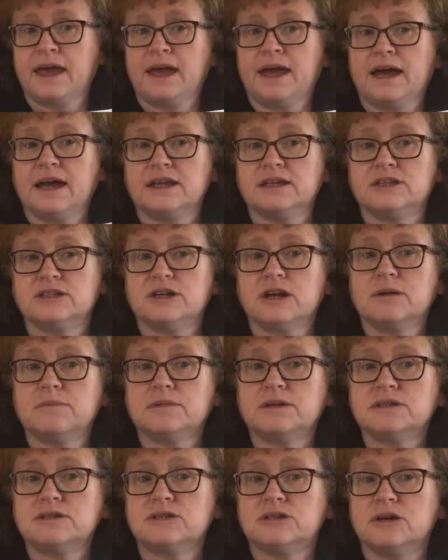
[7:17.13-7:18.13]
And Dermot
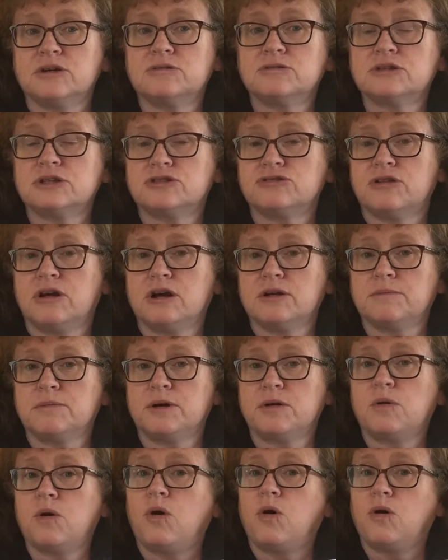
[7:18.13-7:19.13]
told
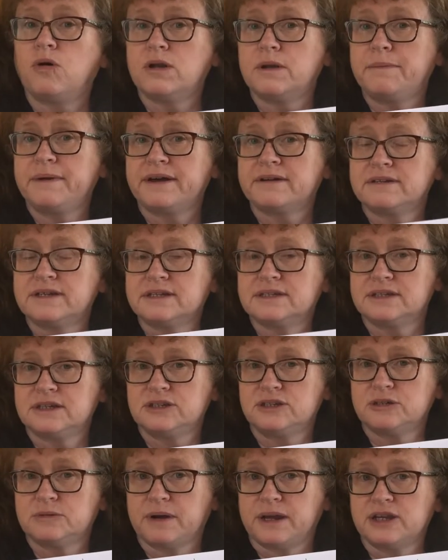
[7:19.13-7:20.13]
Strongbow all about his
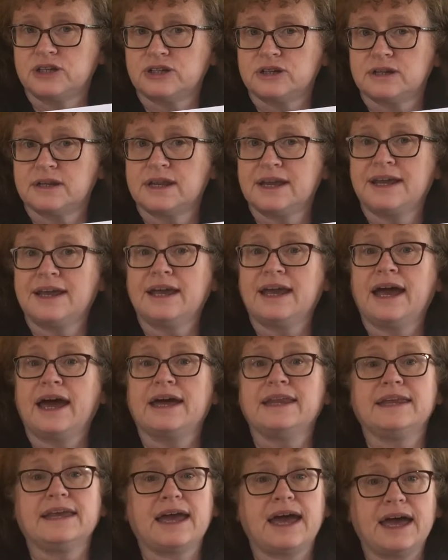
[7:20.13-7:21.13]
situation, and
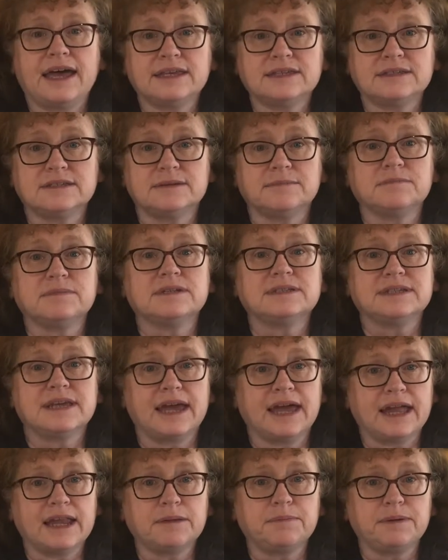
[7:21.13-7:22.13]
he asked him to
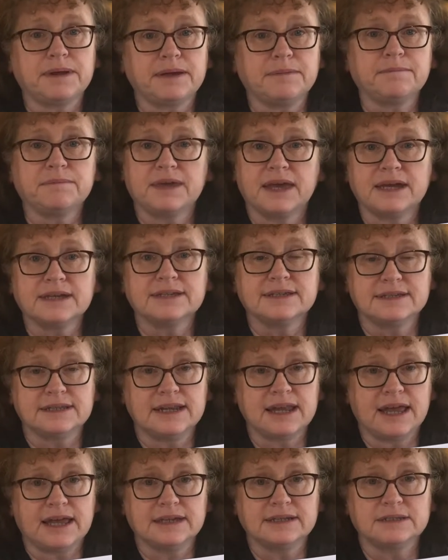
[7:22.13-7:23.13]
help him get his
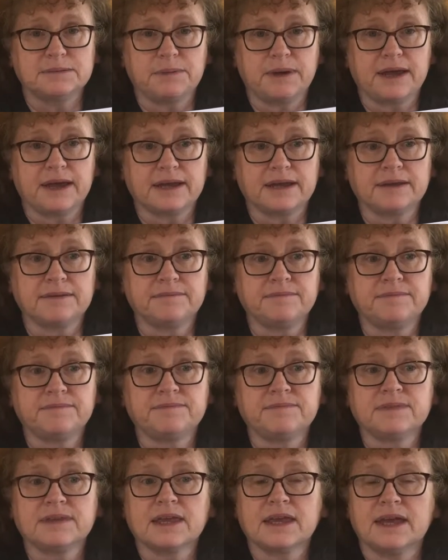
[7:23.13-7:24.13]
land back.
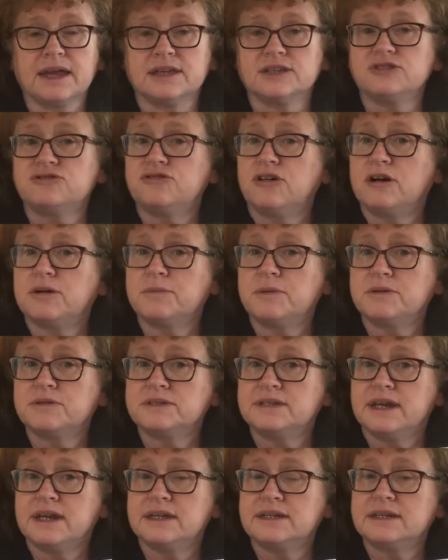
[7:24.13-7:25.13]
And Strongbow
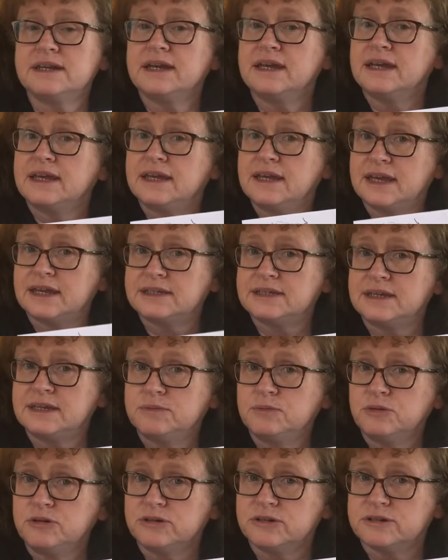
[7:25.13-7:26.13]
said yes he
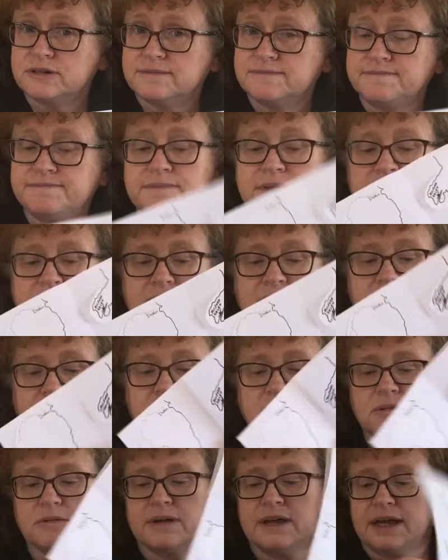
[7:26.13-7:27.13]
would.
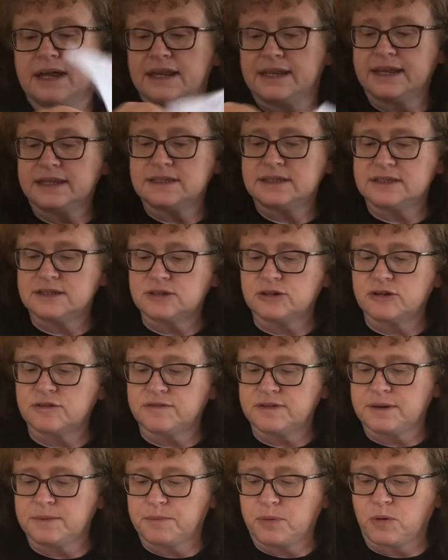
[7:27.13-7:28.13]
So that's a sort of an
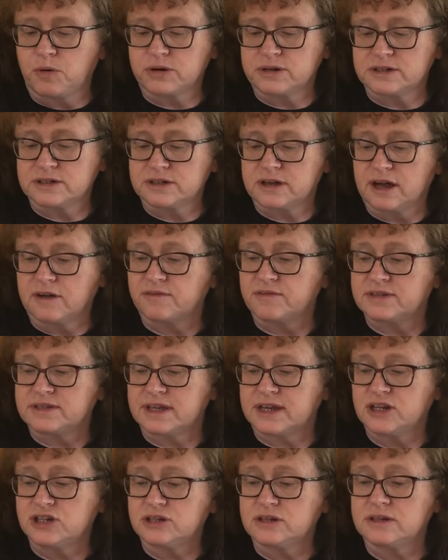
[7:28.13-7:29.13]
important
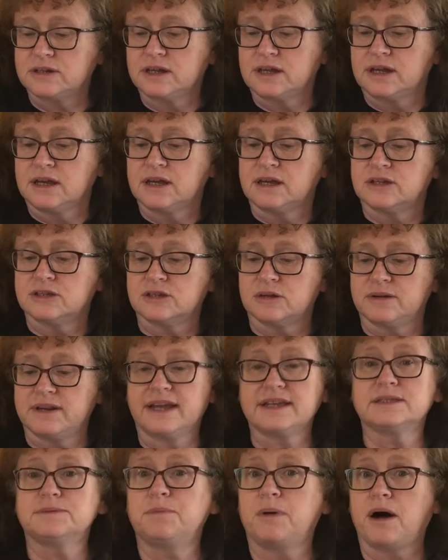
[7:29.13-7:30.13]
conversation, so
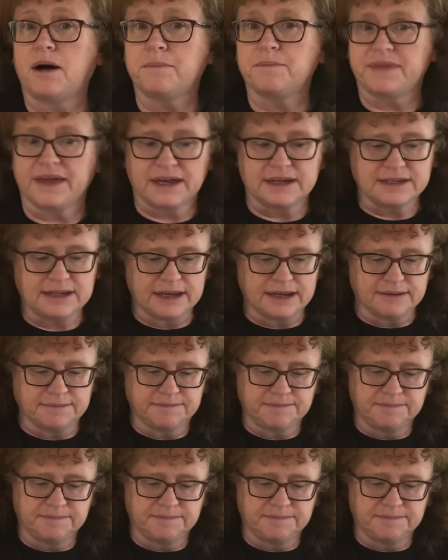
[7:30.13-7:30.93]
let's pop that in.